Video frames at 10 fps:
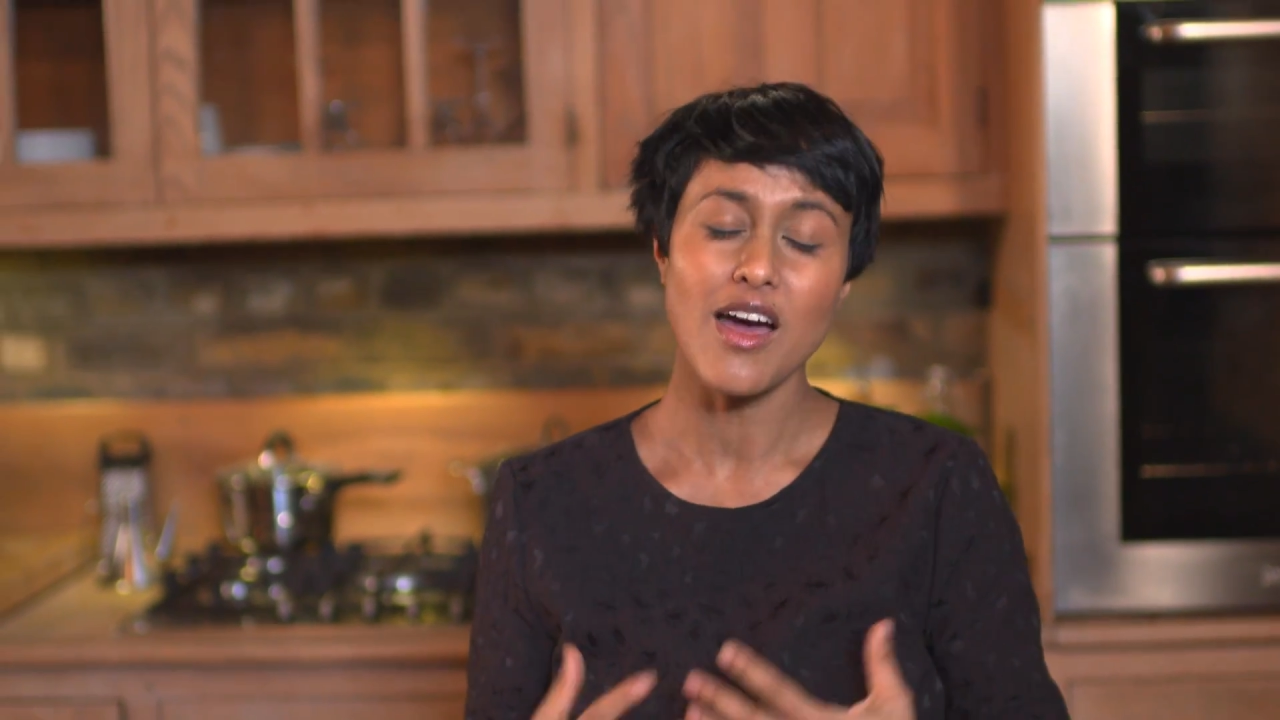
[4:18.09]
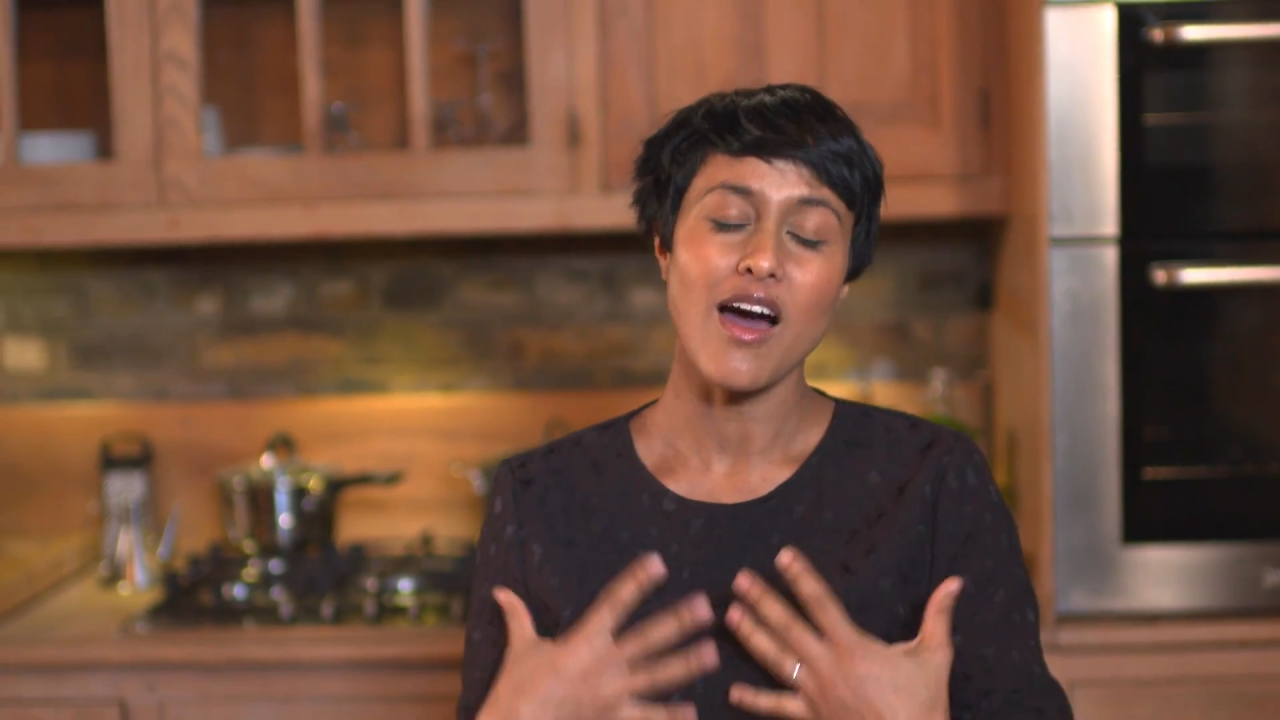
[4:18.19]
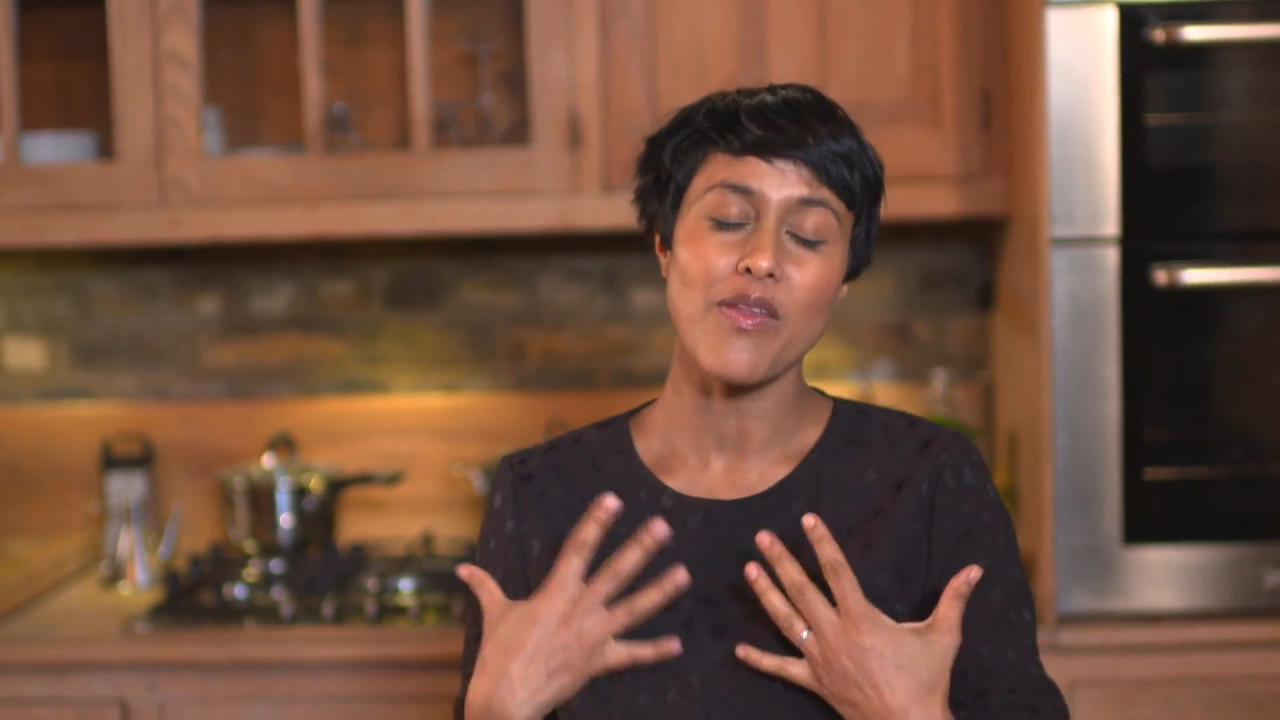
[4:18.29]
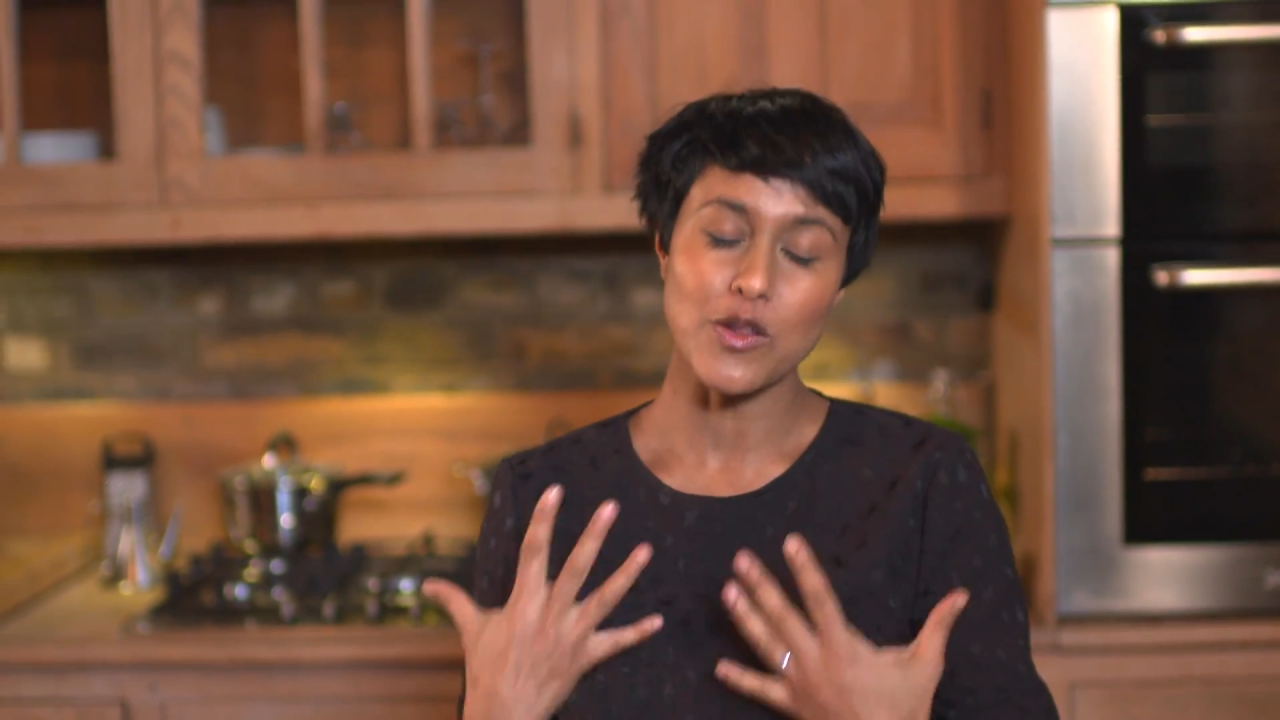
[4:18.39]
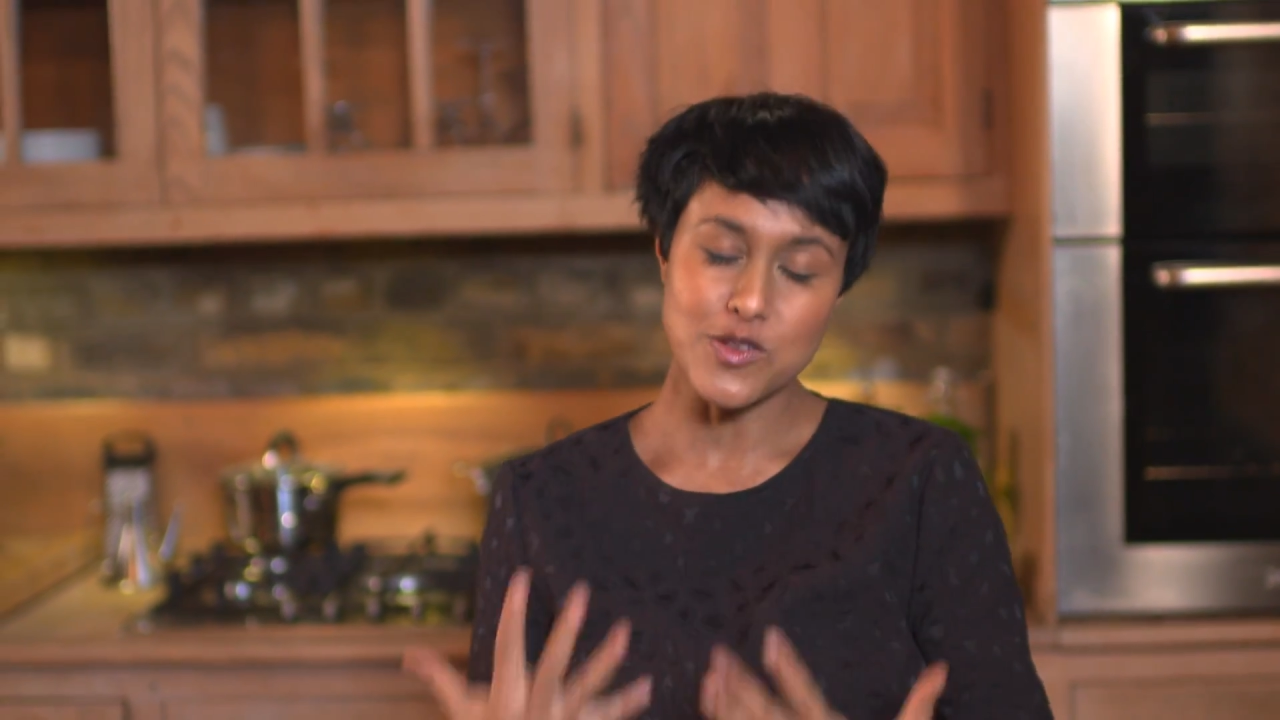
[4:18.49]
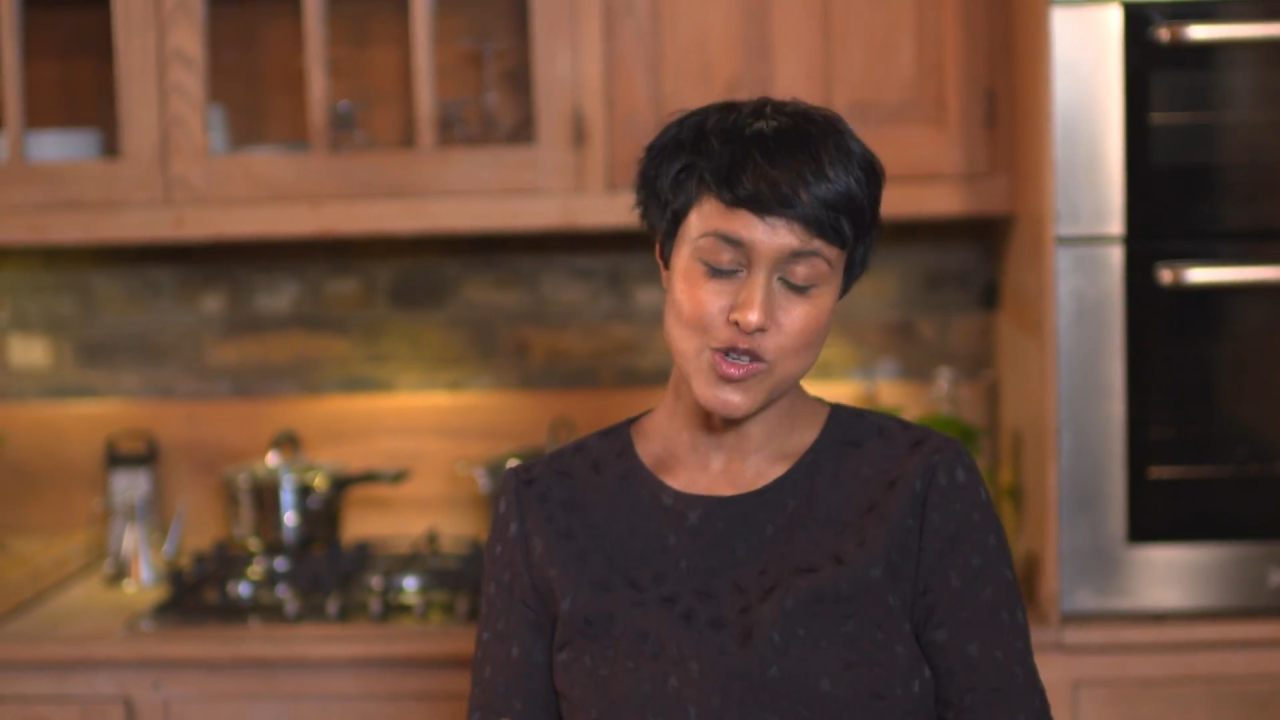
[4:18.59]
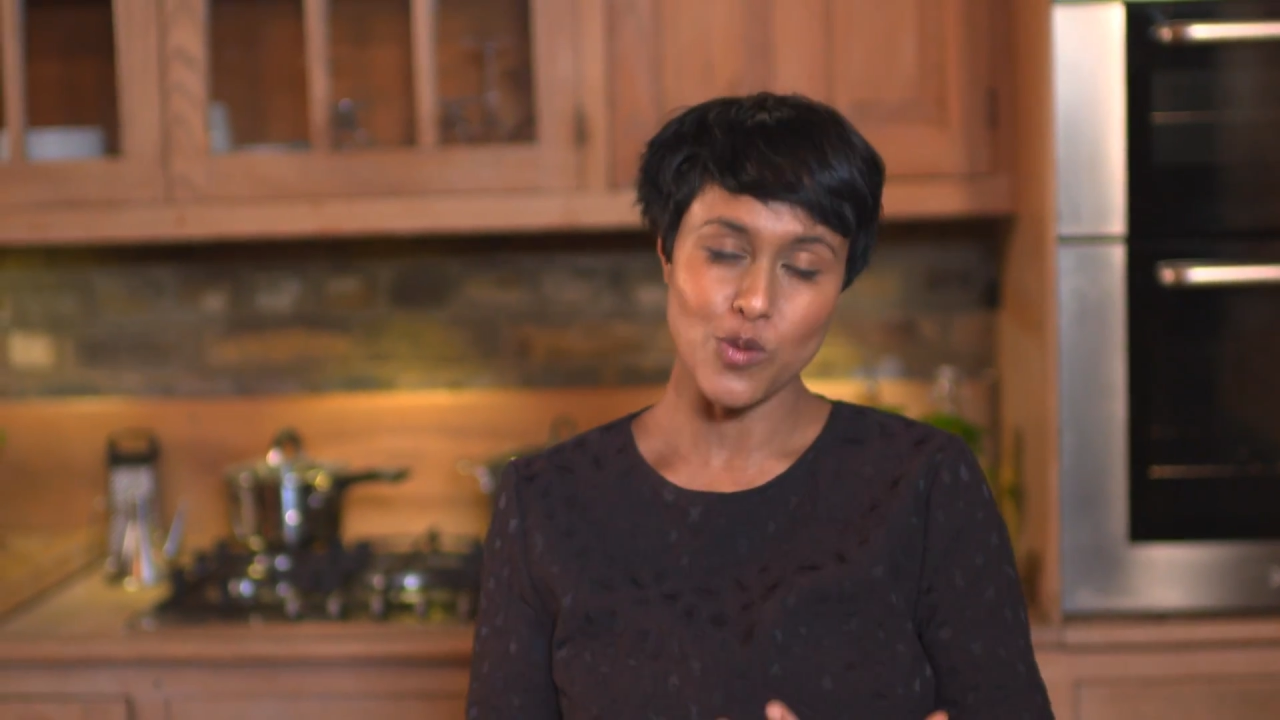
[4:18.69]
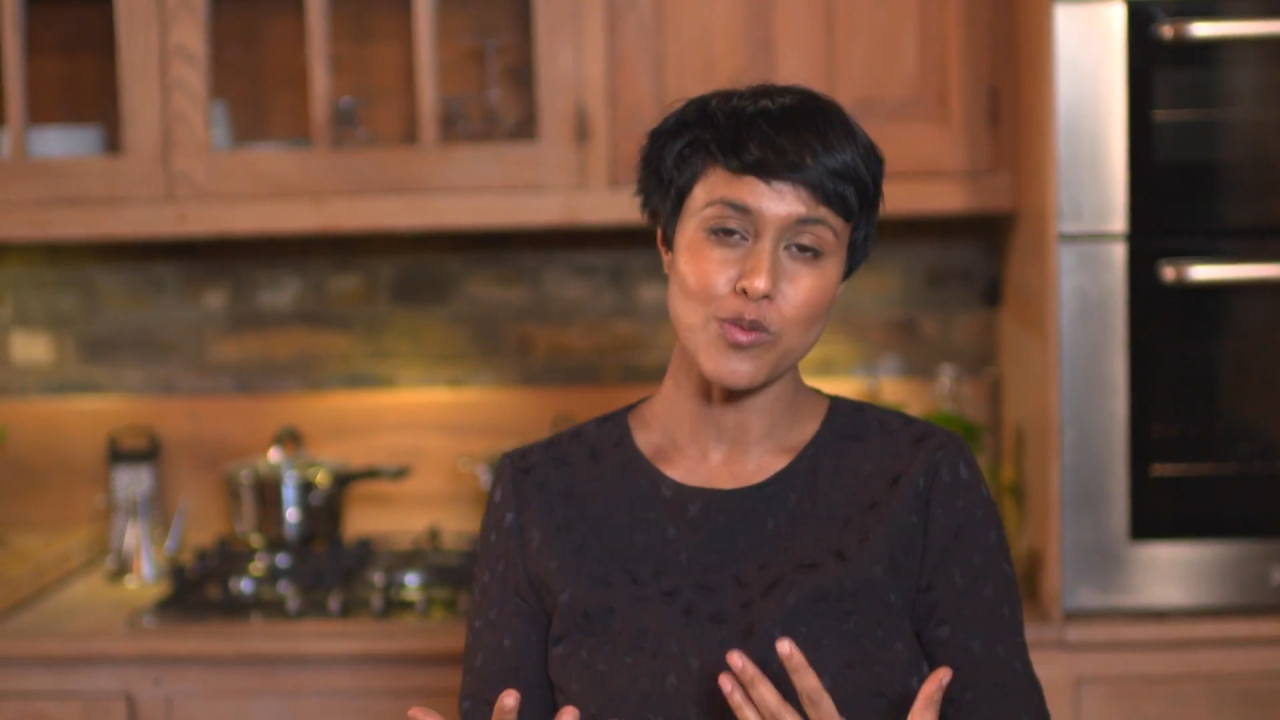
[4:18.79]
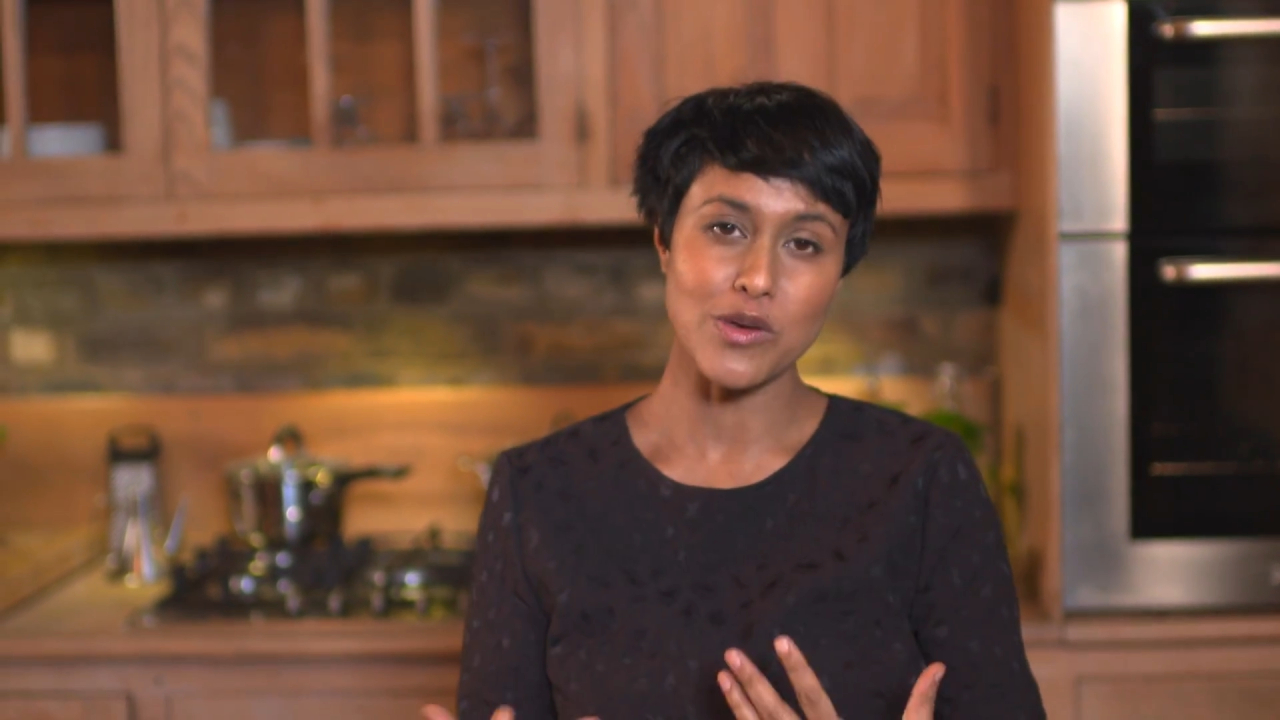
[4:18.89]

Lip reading: and that will stop the